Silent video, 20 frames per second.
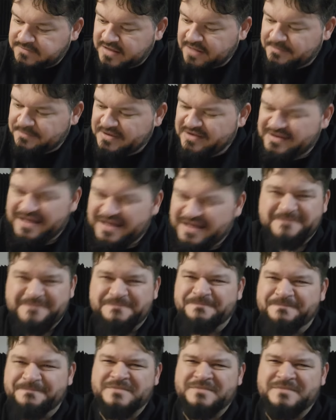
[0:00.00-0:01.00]
I mean, I
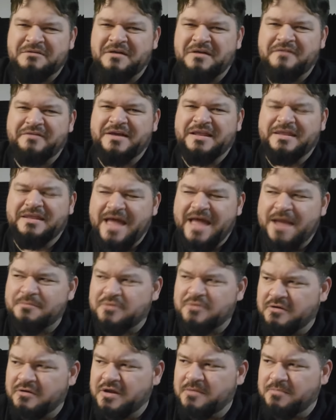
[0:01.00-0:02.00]
don't have like a
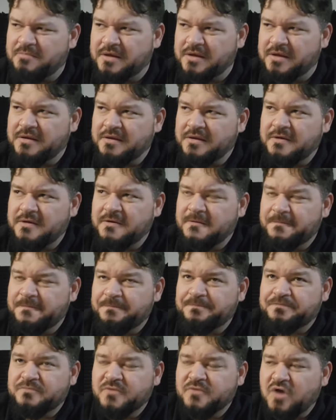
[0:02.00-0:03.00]
library, but
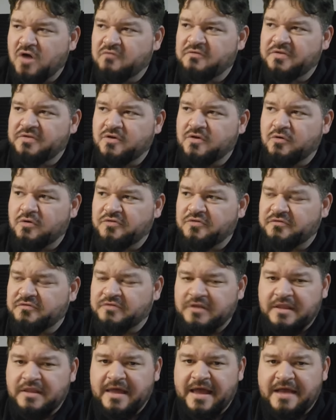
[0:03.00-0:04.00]
over the course
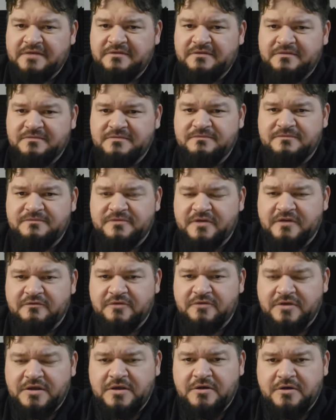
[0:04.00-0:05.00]
of the last
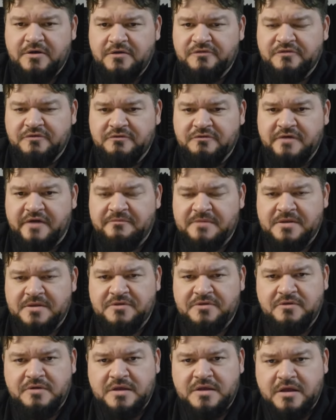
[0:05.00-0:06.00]
several years, I've
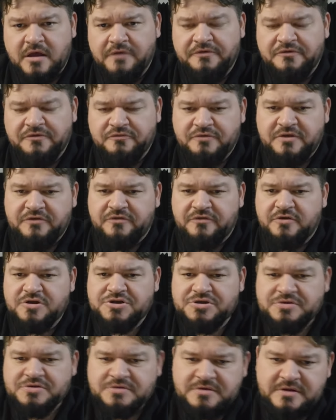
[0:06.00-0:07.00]
been doing all this
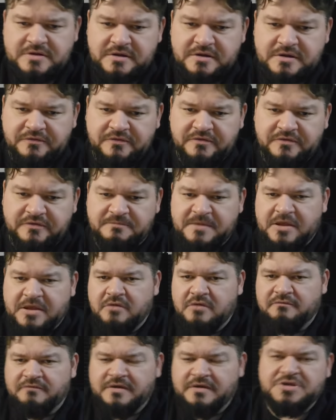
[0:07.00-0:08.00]
research, since being
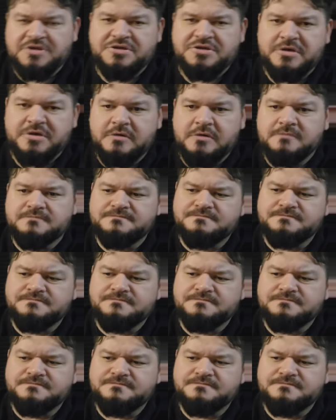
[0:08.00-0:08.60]
on Vic's show.